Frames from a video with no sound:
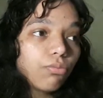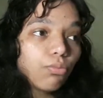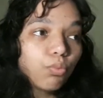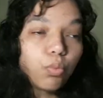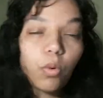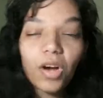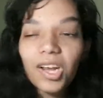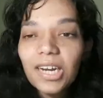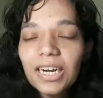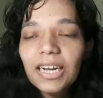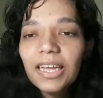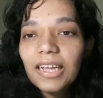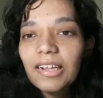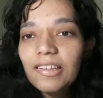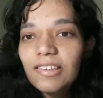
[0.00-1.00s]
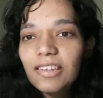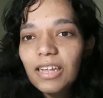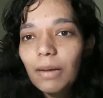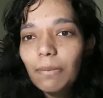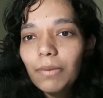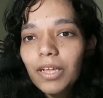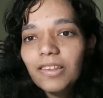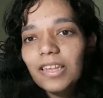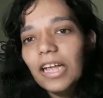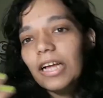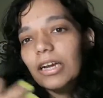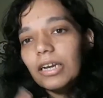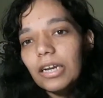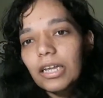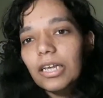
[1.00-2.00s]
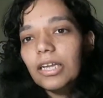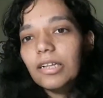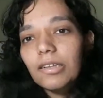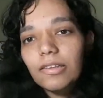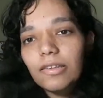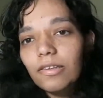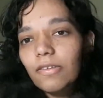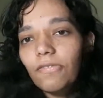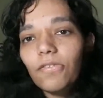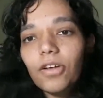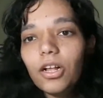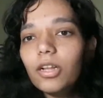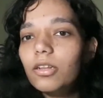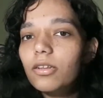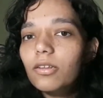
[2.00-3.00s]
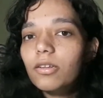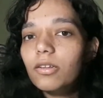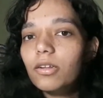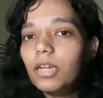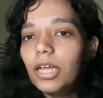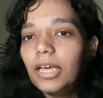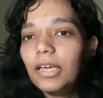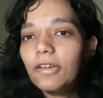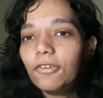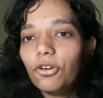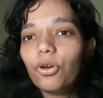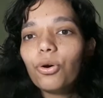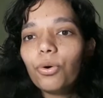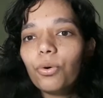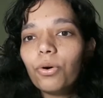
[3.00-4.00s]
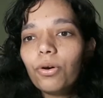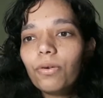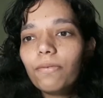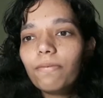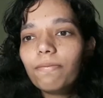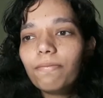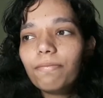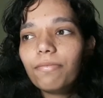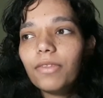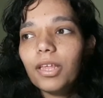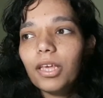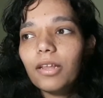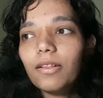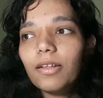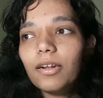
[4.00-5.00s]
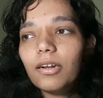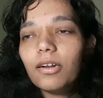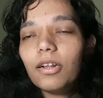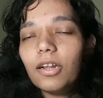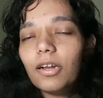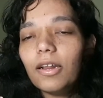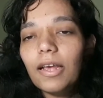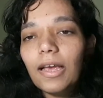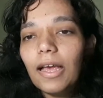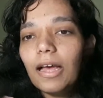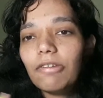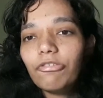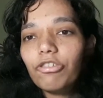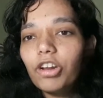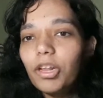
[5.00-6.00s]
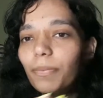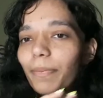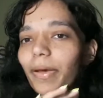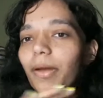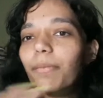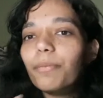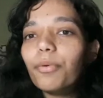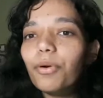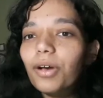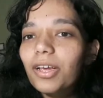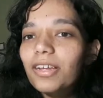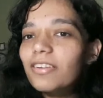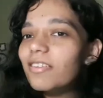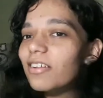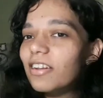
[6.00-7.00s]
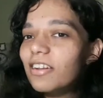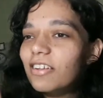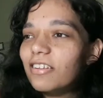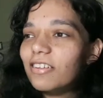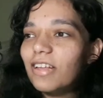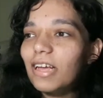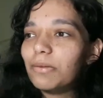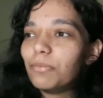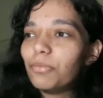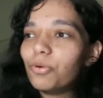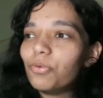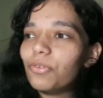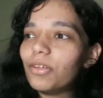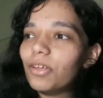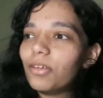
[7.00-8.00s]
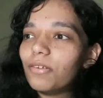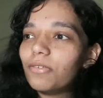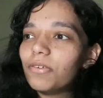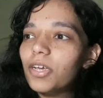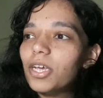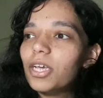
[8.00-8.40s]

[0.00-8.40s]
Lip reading: what links them exactly, it's difficult to like know. Like they can't really pinpoint an exact motive